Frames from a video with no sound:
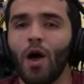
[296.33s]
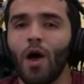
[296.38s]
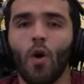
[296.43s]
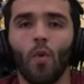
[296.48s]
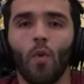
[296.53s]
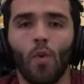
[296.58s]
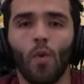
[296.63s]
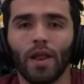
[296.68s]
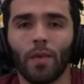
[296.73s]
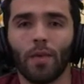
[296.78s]

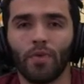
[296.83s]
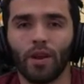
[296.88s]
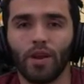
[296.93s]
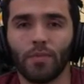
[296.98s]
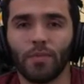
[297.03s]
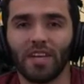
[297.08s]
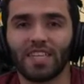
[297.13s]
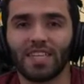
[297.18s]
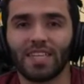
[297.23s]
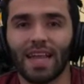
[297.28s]
What I'm pretty
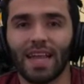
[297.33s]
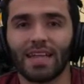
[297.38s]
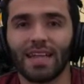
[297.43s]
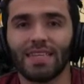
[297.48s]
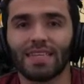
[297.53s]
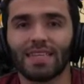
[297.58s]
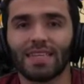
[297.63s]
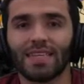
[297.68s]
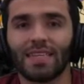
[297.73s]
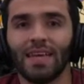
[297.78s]
much saying
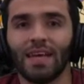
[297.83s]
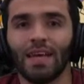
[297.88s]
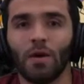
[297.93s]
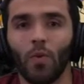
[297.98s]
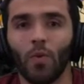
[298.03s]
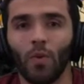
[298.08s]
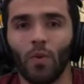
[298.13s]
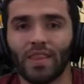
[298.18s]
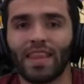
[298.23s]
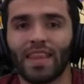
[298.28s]
is,
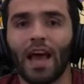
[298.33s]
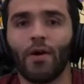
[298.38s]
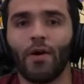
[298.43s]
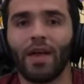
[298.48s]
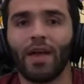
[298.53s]
without